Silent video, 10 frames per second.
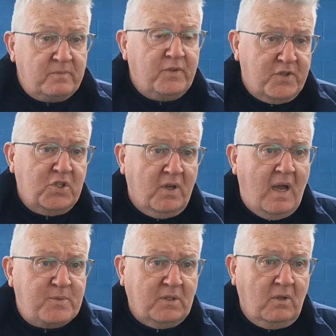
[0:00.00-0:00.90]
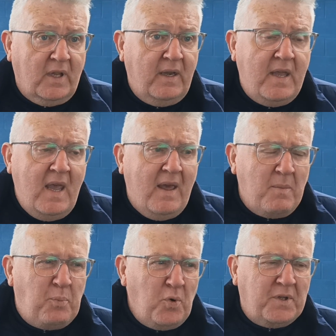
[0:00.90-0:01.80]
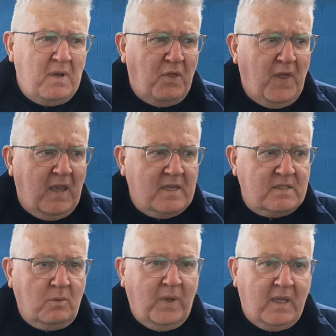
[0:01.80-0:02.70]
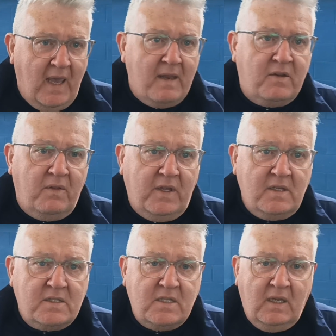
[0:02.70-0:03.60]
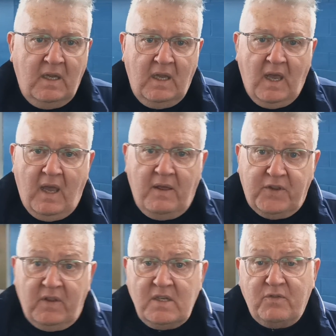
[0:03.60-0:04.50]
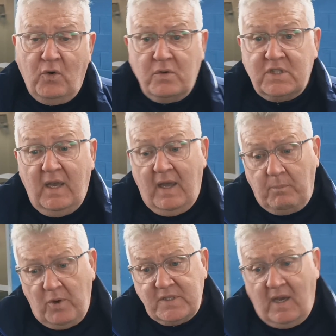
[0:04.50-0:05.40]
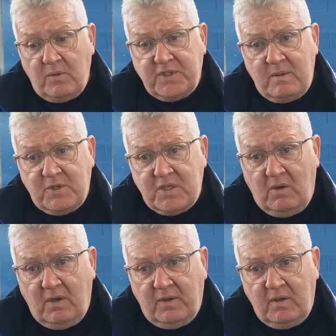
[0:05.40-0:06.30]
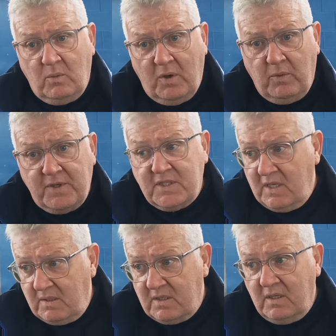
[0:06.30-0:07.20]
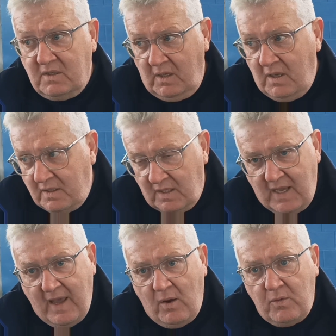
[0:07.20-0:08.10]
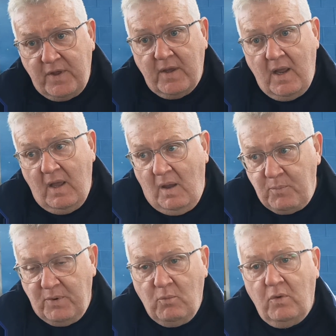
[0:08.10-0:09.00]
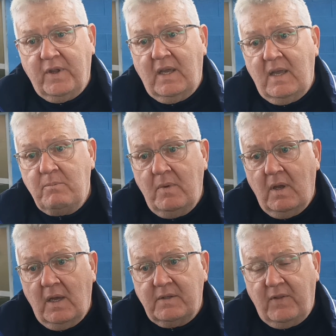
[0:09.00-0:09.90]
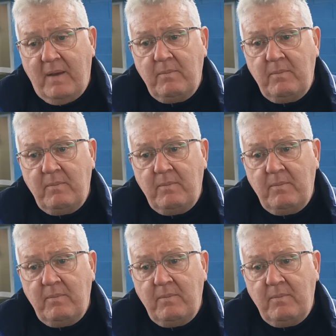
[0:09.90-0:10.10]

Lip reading: For sure, absolutely. And the important thing is that we get to these folks, and the boys at Alzheimer's Scotland are going to work with us to get out there and promote the game to them.